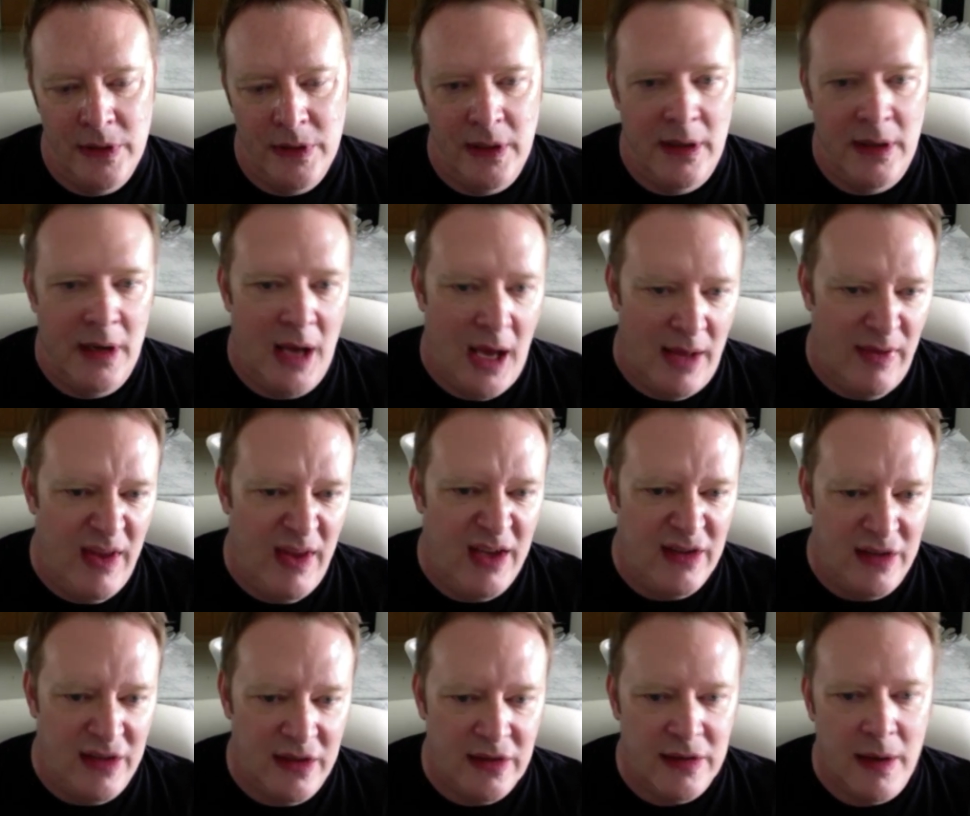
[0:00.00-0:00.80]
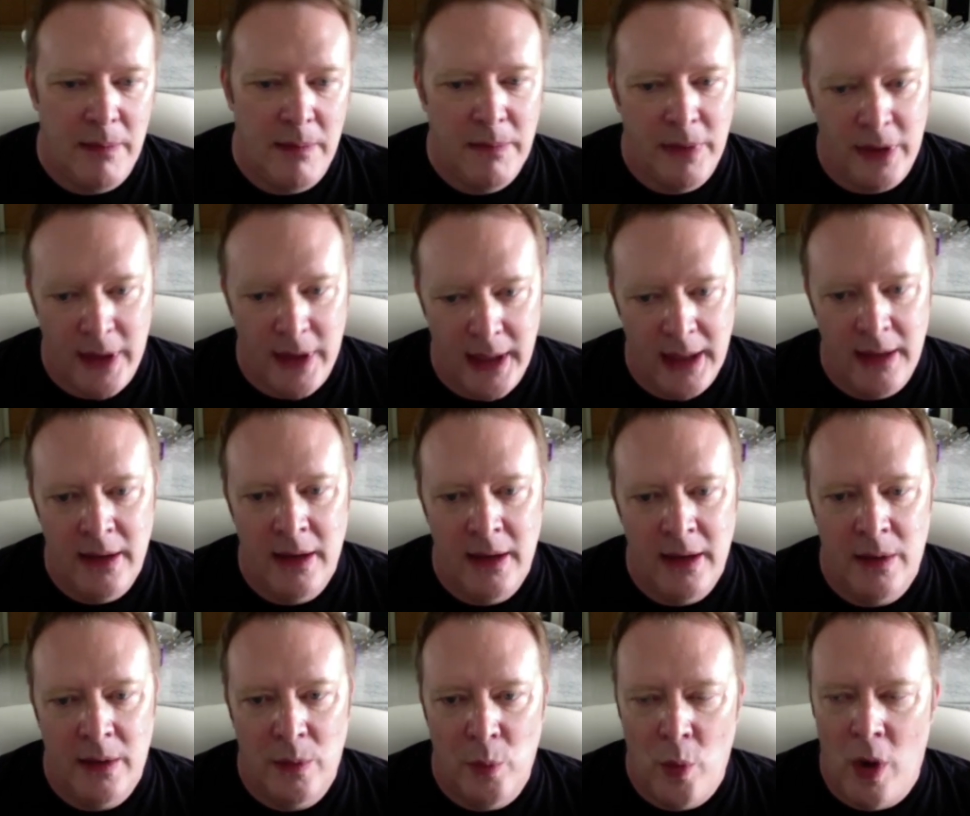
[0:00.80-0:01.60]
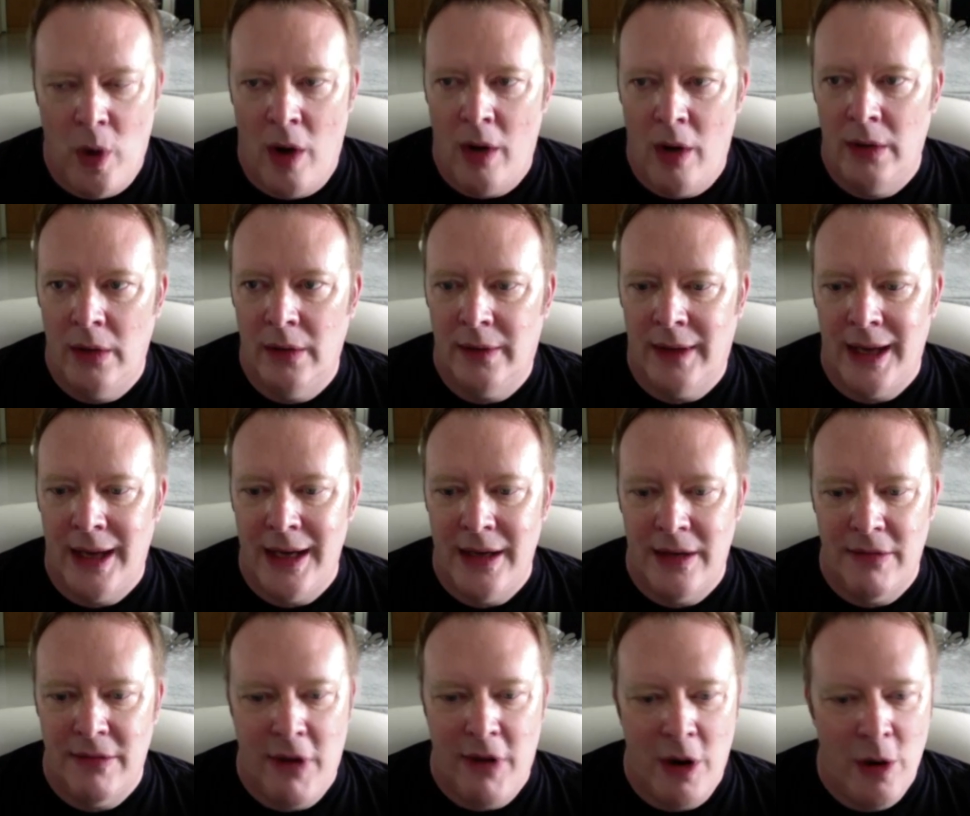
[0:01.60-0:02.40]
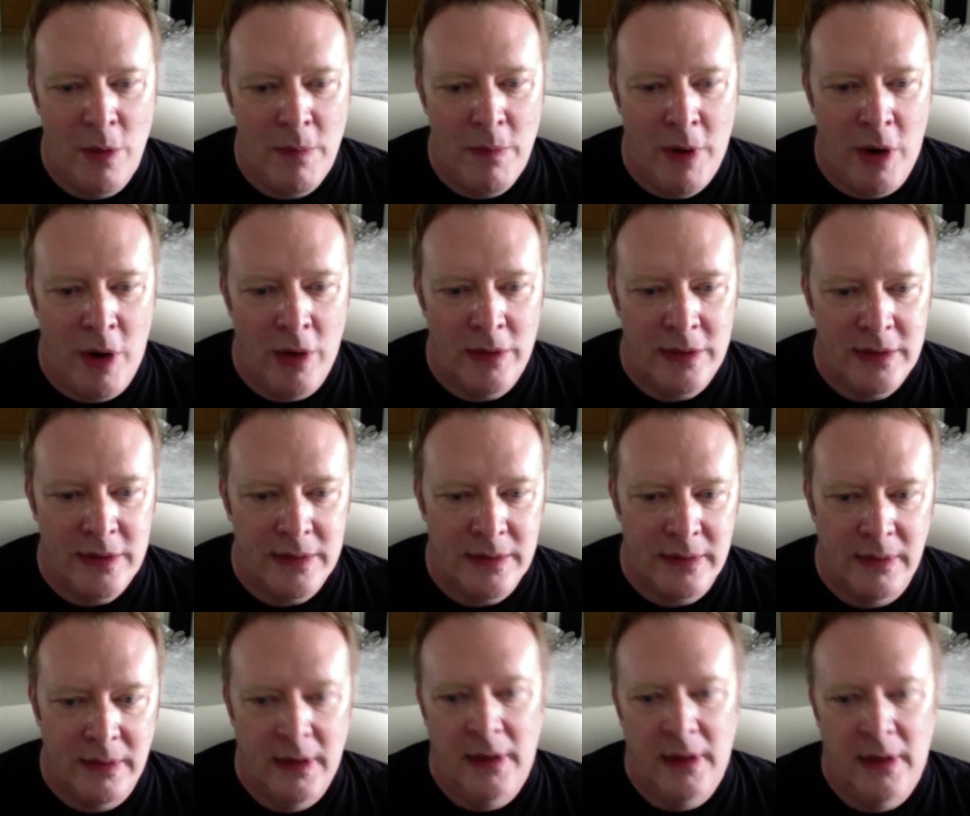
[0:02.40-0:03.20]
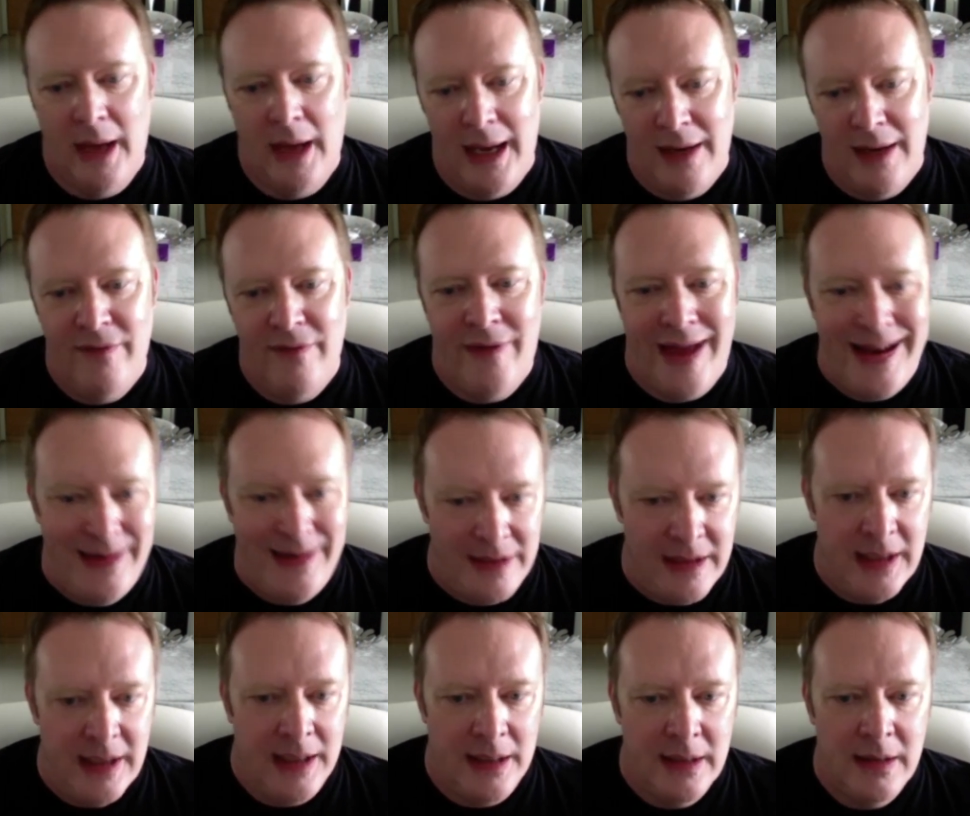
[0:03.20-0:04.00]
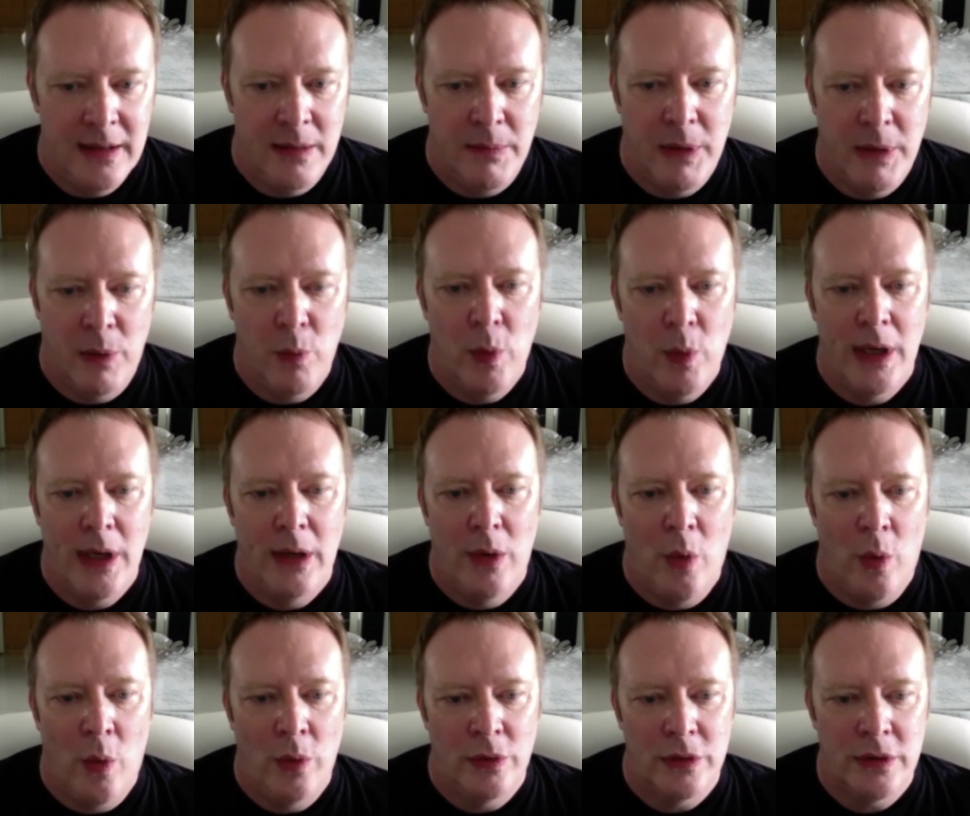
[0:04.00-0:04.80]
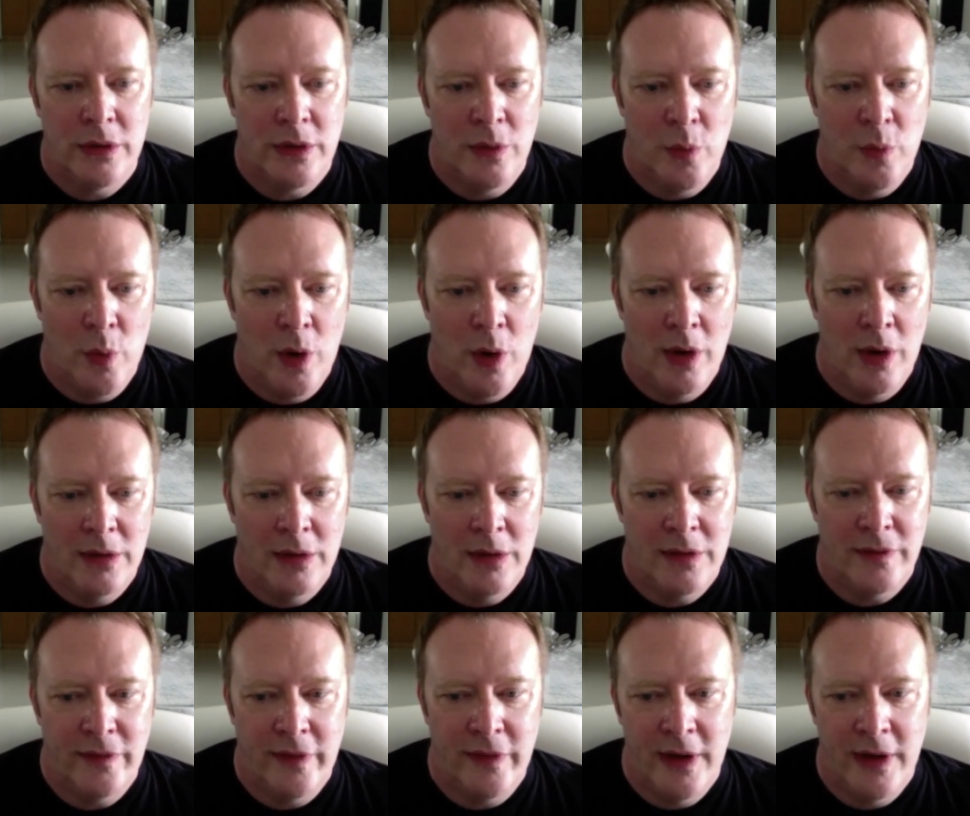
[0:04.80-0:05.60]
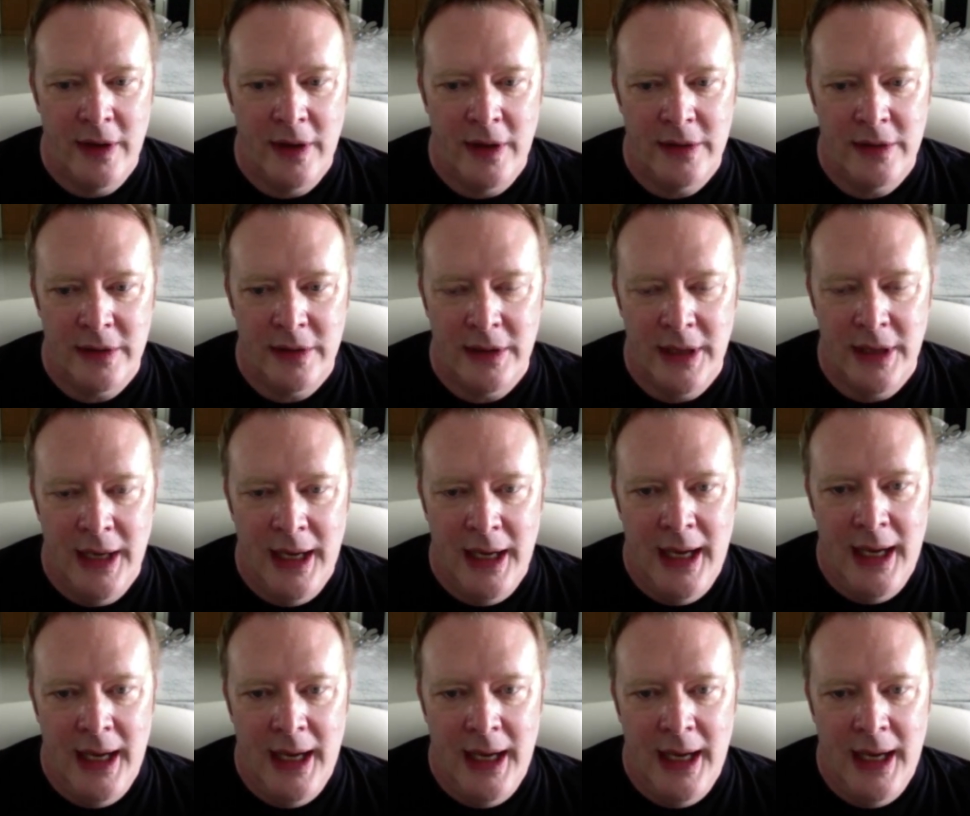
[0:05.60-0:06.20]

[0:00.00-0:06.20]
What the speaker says: And this is something that while DataRobot invented, I mean, we launched the world's first